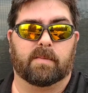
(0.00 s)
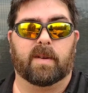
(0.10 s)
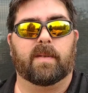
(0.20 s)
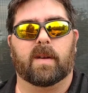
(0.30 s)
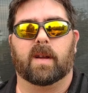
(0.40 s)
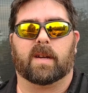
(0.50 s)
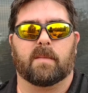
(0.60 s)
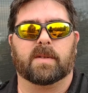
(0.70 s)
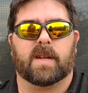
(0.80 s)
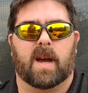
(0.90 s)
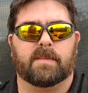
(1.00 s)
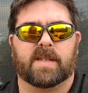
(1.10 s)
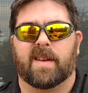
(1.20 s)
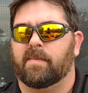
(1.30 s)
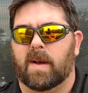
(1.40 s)
We've a couple
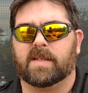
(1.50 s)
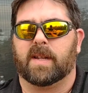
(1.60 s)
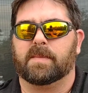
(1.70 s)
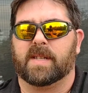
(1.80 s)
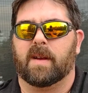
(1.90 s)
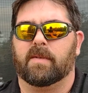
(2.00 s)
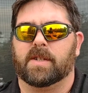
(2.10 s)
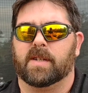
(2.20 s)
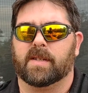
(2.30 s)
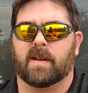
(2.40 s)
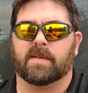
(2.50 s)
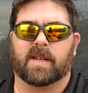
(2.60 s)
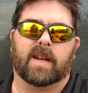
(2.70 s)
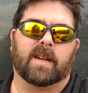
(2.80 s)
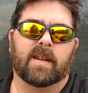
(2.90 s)
times they've messed up sandwiches and I was
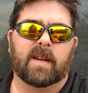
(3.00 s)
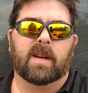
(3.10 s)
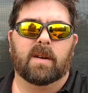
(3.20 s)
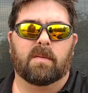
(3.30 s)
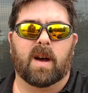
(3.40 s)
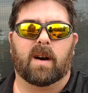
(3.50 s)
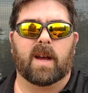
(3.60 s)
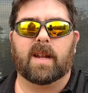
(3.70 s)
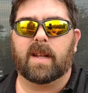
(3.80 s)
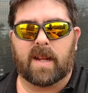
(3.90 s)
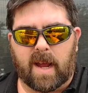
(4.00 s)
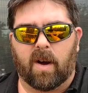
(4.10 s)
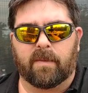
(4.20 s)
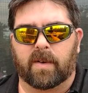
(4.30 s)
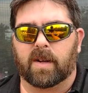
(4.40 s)
like, well, and then they
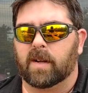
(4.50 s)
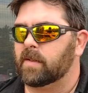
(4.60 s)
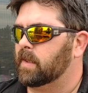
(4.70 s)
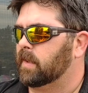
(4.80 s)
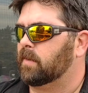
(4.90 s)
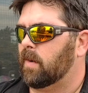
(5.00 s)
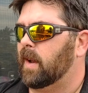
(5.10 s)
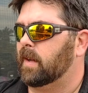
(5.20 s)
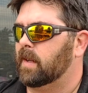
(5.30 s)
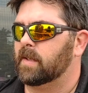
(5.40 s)
offered to, to credit